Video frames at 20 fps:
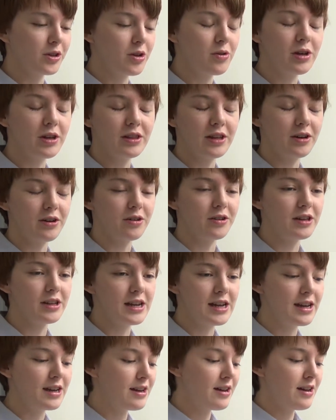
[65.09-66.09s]
You can
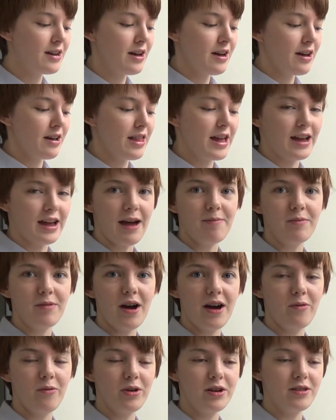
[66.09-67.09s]
literally, like, I'm
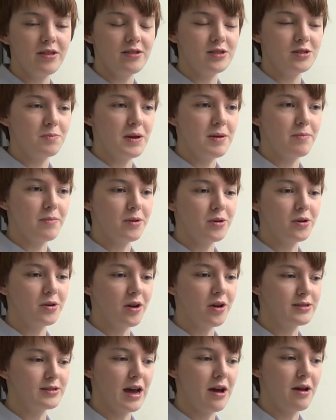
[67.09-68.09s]
not one of those people who
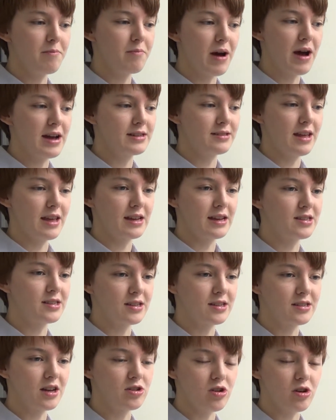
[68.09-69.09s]
goes out and buys like
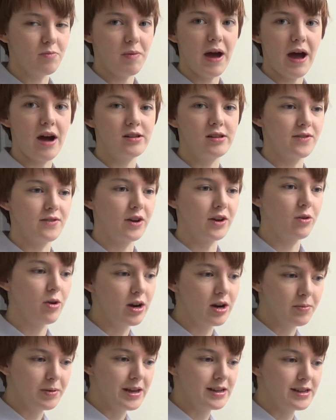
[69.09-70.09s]
600 pounds of
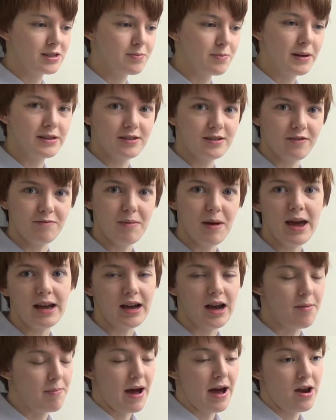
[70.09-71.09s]
incredibly expensive
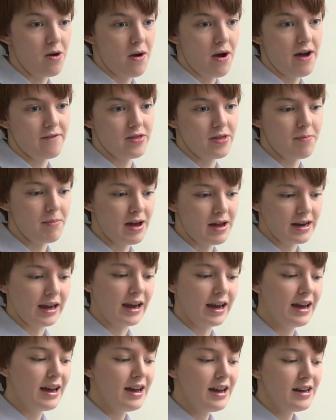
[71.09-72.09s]
makeup. I don't have the
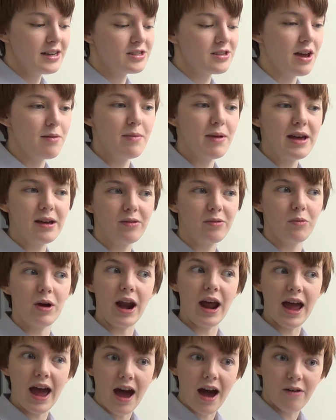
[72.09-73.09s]
money. So I make what
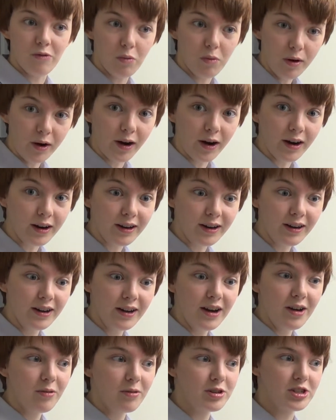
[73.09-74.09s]
I have work,
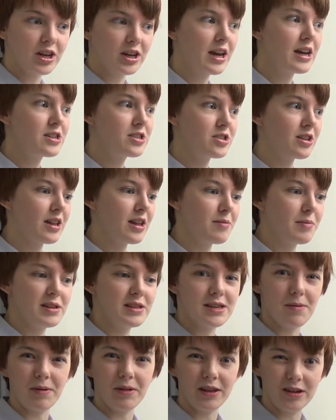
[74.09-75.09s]
which occasionally means
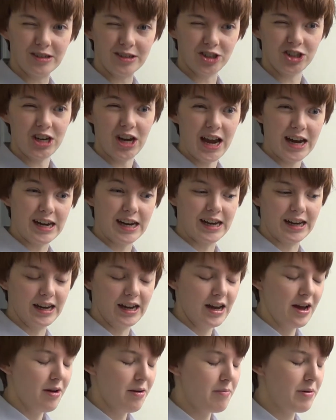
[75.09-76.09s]
I'm a little shiny,
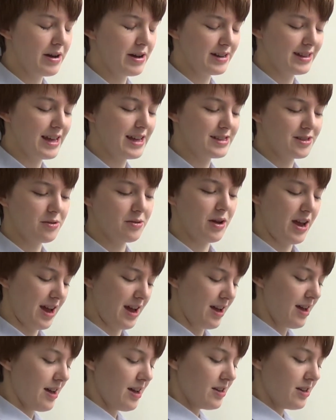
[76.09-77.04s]
but that's okay.